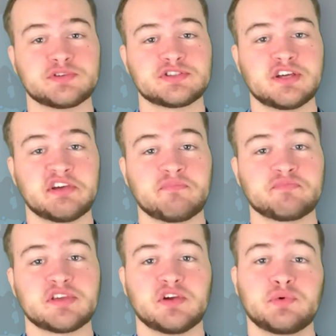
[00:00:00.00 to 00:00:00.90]
per se,
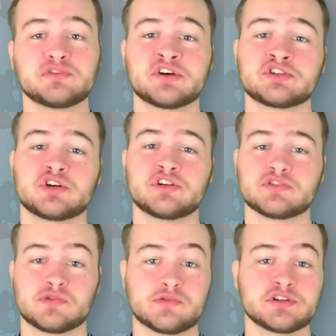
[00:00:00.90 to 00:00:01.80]
it will touch on
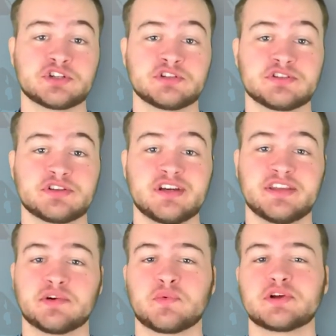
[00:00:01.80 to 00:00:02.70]
his origins
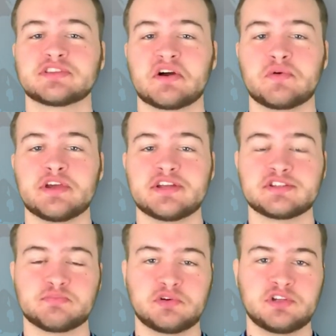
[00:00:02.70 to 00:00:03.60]
and the work that went
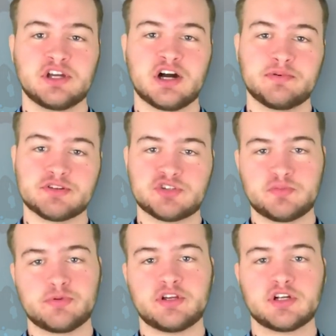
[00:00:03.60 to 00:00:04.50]
into building up his
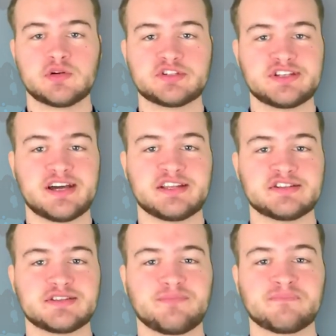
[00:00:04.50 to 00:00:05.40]
superhero
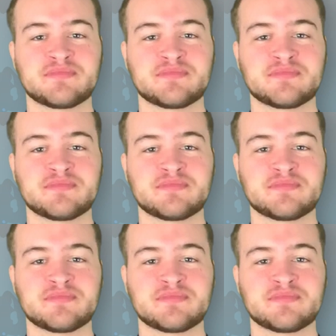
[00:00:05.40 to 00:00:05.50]
status.